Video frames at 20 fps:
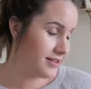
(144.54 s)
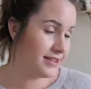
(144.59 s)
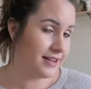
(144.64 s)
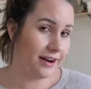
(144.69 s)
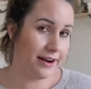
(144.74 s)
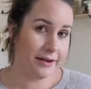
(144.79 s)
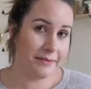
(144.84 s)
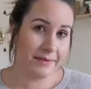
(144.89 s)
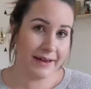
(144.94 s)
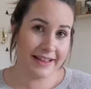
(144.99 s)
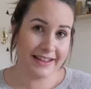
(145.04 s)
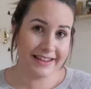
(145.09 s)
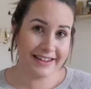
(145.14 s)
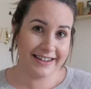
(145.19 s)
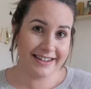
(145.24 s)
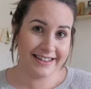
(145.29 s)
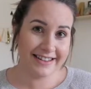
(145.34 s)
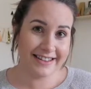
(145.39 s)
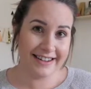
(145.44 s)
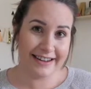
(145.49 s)
Sorry, Malin
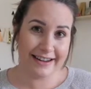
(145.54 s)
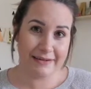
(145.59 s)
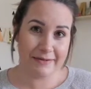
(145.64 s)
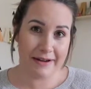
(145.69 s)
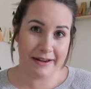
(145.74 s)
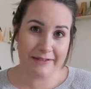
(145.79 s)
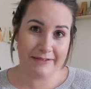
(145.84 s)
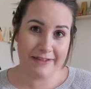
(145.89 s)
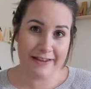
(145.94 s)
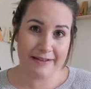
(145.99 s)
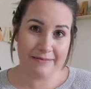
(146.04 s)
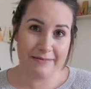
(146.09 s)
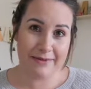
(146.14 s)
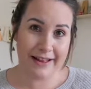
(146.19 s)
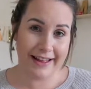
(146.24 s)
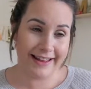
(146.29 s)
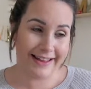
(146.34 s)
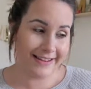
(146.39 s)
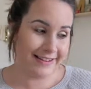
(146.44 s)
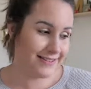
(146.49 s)
is sitting at my feet
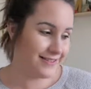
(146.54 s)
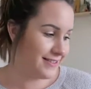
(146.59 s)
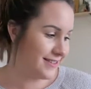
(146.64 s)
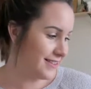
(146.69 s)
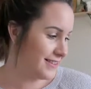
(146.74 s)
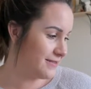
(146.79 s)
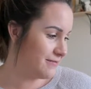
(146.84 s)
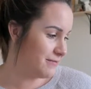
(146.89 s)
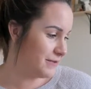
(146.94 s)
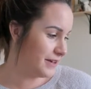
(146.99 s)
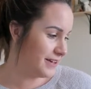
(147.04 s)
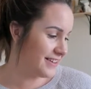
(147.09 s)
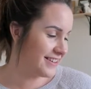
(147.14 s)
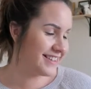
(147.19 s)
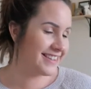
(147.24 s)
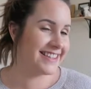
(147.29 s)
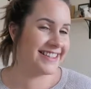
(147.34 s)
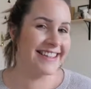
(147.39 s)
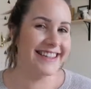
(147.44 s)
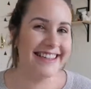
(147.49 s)
playing with some
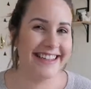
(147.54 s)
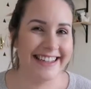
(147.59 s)
books.